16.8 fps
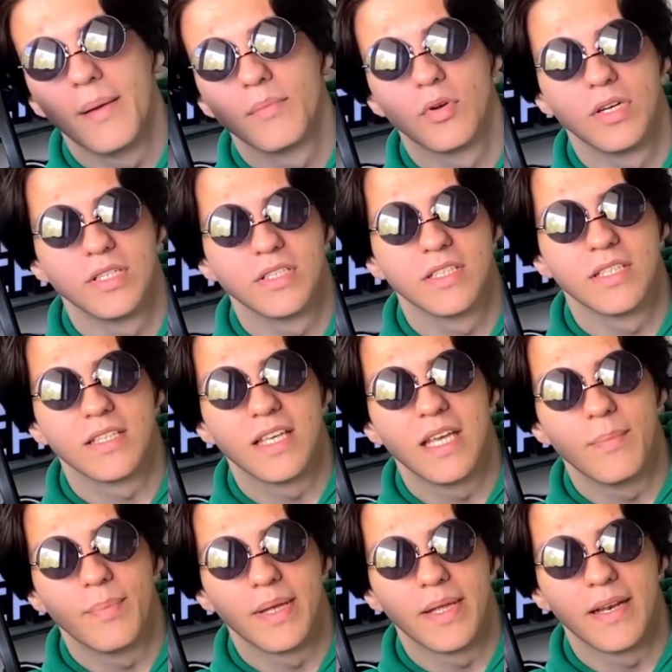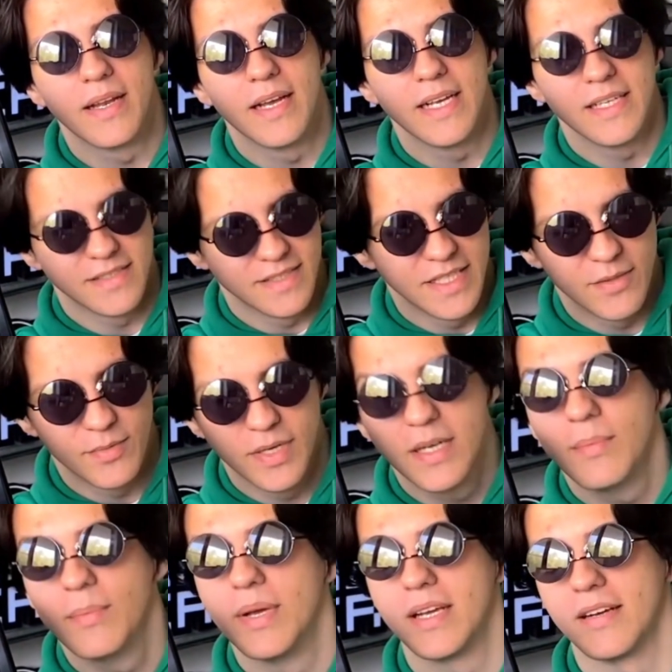going to keep it a
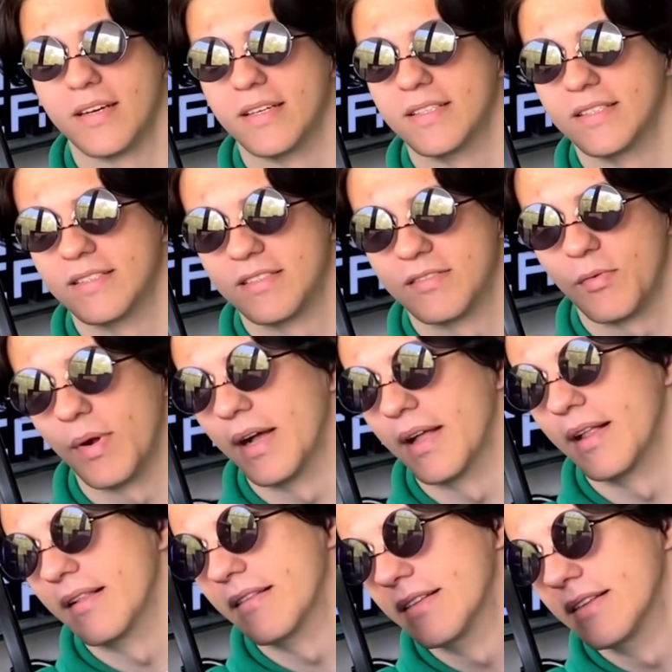secret because, well,